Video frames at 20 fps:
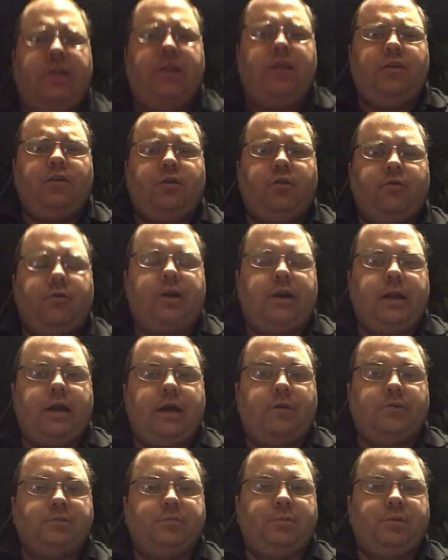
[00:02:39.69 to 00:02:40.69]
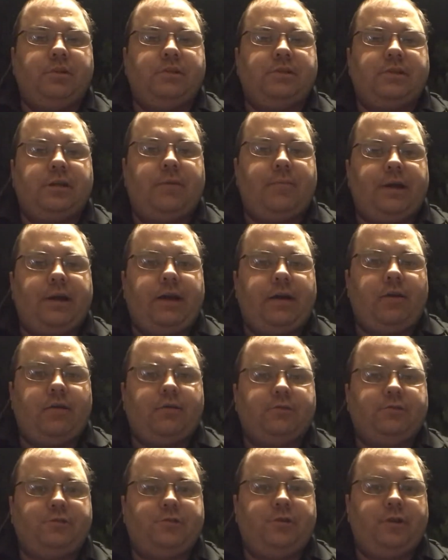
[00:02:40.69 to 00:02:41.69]
need to do right now is put this guy back out
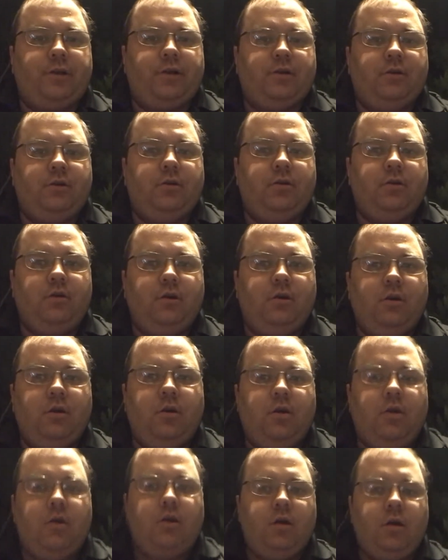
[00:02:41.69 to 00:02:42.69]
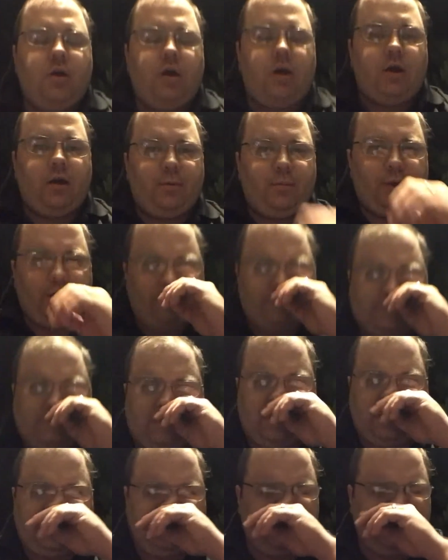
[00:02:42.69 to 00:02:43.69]
on the street. But
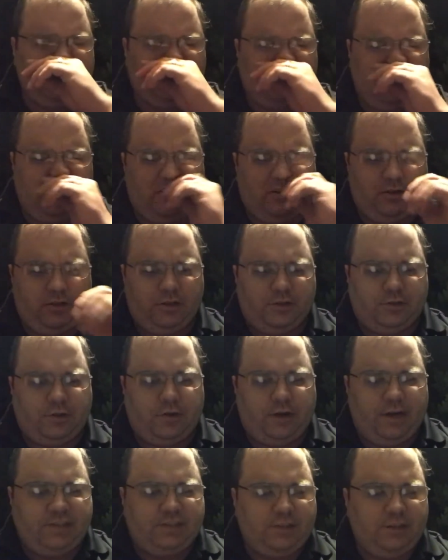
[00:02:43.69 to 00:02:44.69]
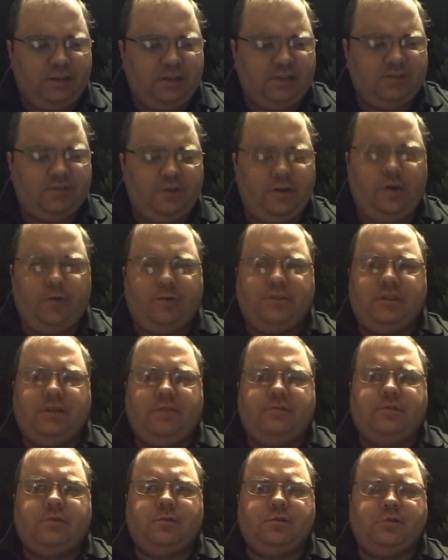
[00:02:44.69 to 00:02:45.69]
anyways, that's just a little intro. Actually, this video isn't
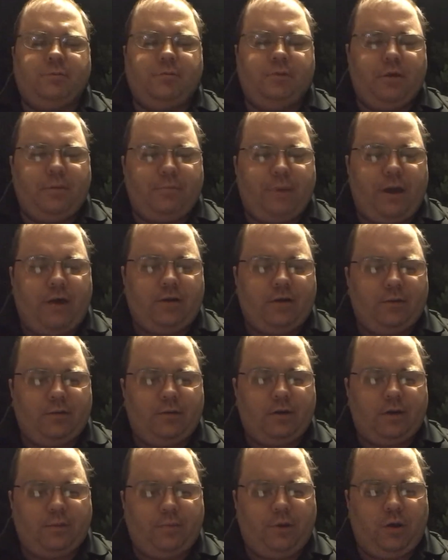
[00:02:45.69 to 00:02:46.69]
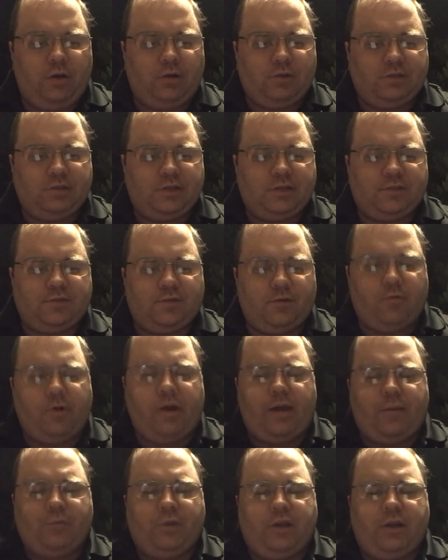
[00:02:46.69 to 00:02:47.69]
even supposed to be about him. I apologize for
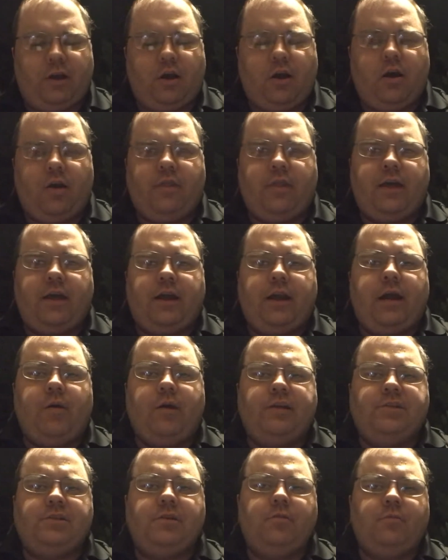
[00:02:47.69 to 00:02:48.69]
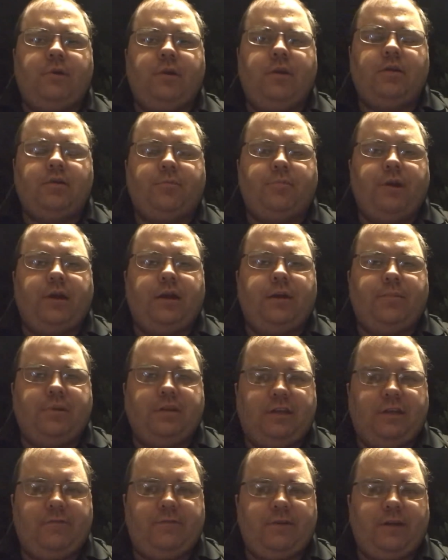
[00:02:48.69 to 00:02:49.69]
rambling on that. I actually wanted to bring up a
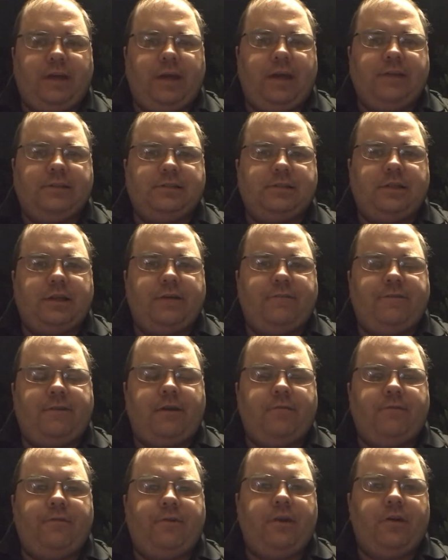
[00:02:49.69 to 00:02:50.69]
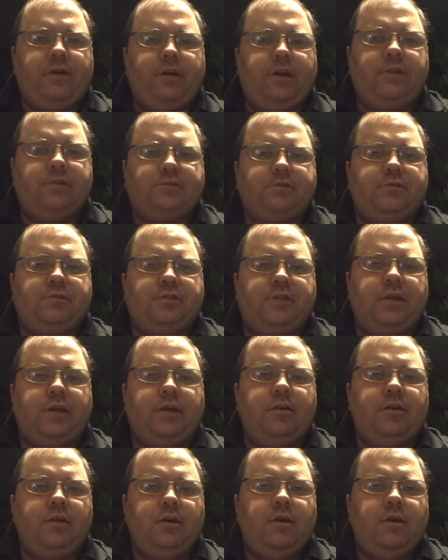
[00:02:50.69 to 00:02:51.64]
different case that I found very interesting.